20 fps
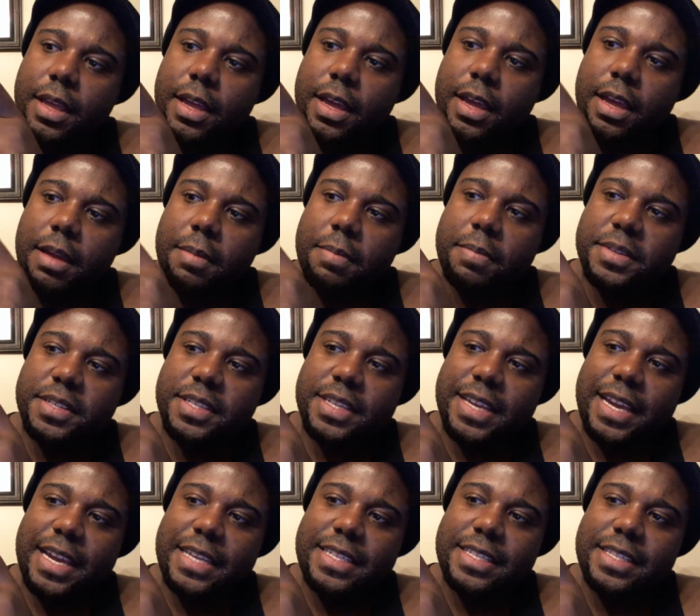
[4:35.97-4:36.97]
Um,
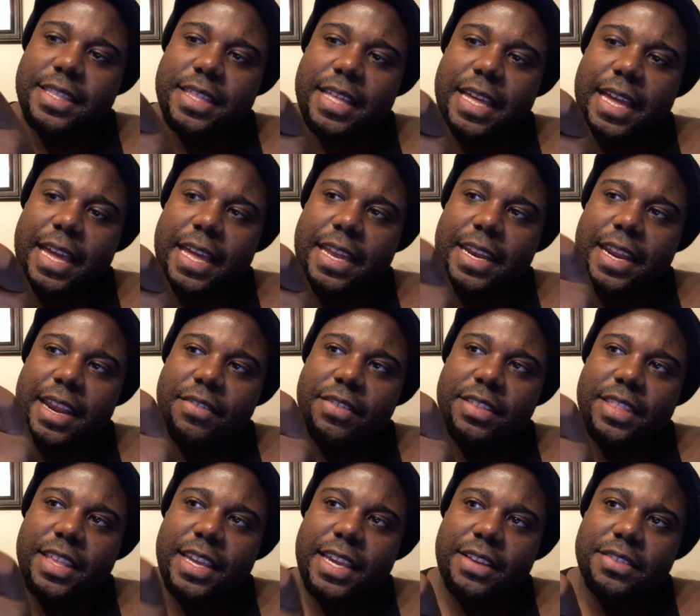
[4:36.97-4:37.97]
besides that,
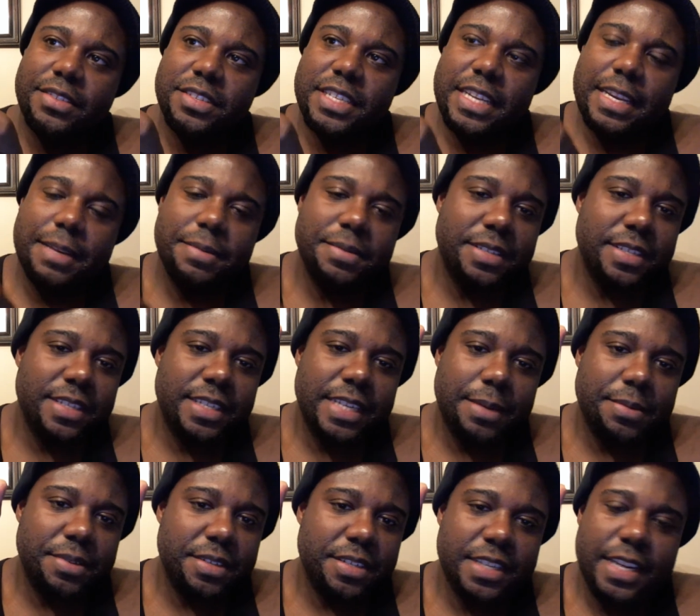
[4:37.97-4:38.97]
everything else seems
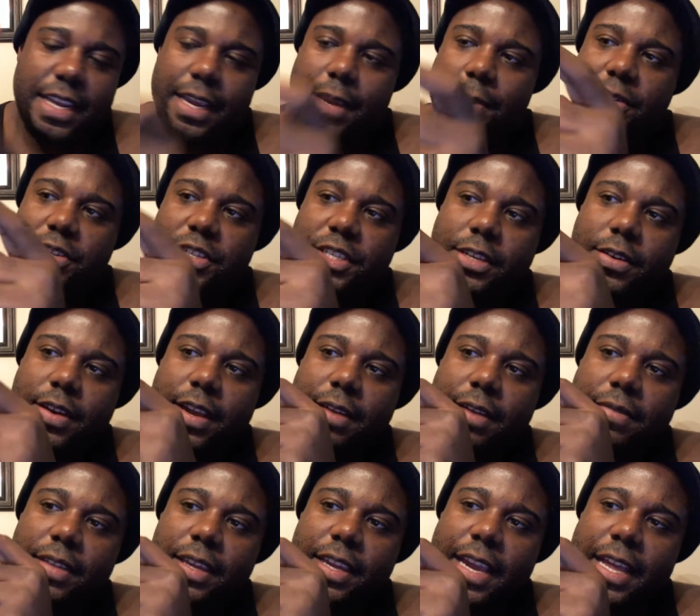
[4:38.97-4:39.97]
seems the same. You still
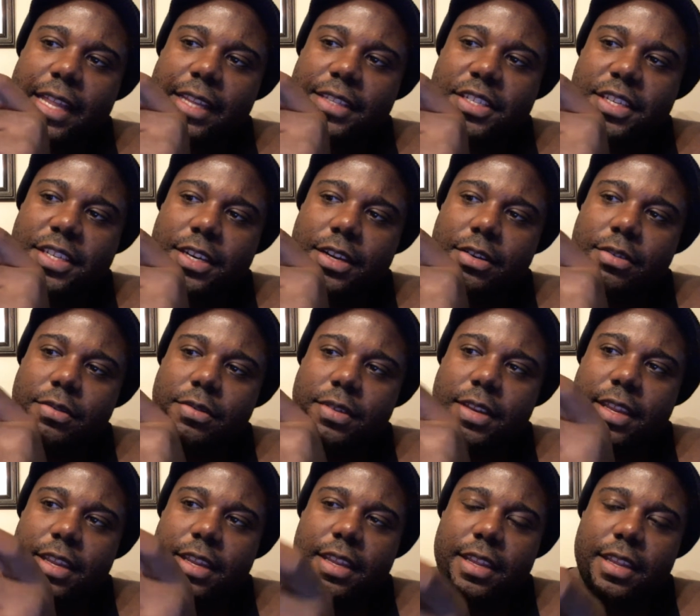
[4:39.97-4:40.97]
have the Galaxy Note
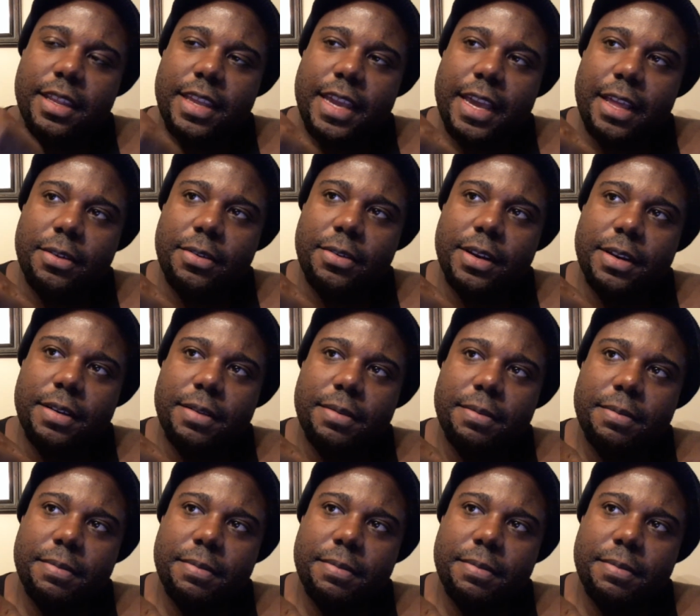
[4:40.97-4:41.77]
gallery,